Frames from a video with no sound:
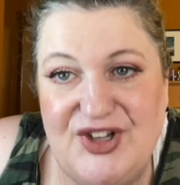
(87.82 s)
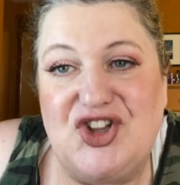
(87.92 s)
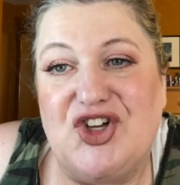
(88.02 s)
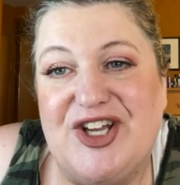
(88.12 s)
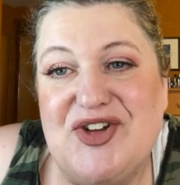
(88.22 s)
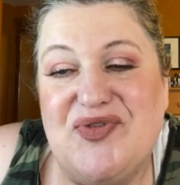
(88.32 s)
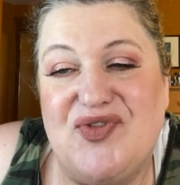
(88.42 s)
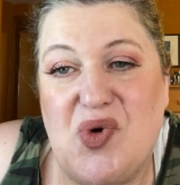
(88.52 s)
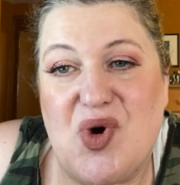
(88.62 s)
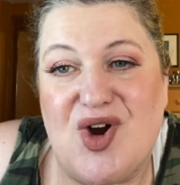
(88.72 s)
looking
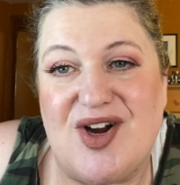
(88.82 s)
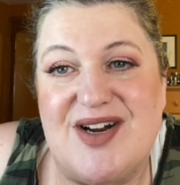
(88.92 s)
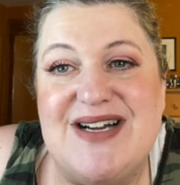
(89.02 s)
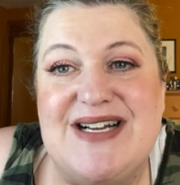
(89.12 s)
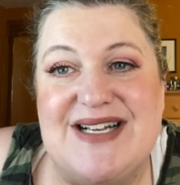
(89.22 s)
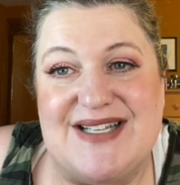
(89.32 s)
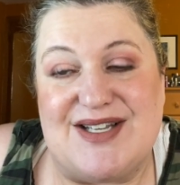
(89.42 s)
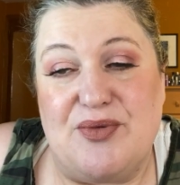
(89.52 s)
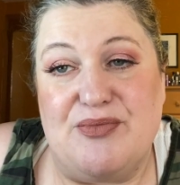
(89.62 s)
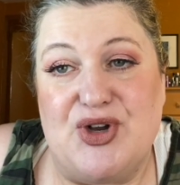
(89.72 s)
for
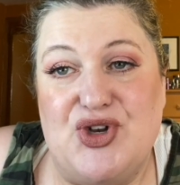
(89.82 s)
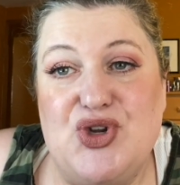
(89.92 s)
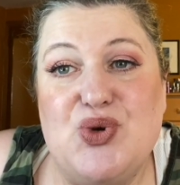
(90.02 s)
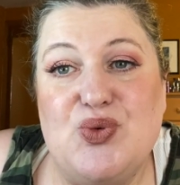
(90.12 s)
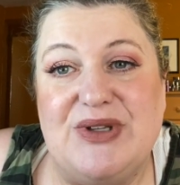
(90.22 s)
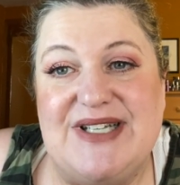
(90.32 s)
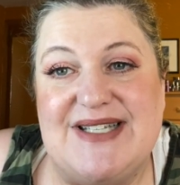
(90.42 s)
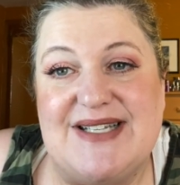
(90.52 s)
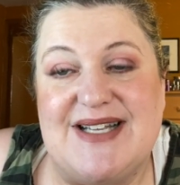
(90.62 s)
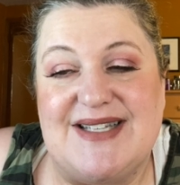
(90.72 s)
some new
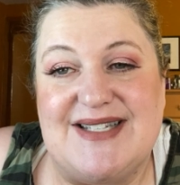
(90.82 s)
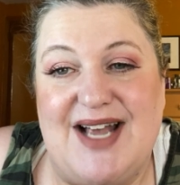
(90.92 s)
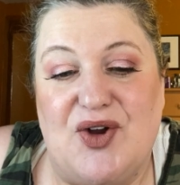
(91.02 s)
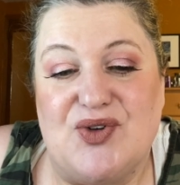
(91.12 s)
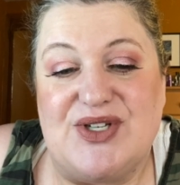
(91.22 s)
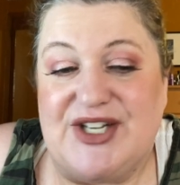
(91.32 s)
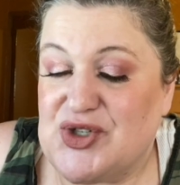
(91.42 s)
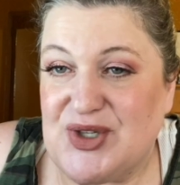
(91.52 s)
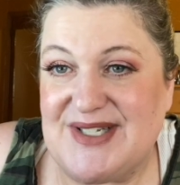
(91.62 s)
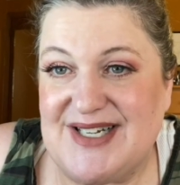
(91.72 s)
releases that sound
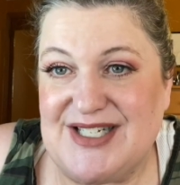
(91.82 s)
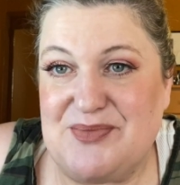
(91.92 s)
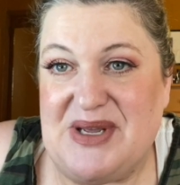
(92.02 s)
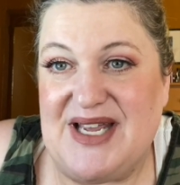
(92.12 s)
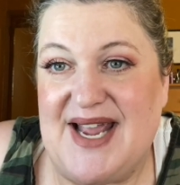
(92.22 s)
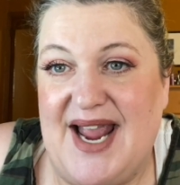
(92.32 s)
interesting to me.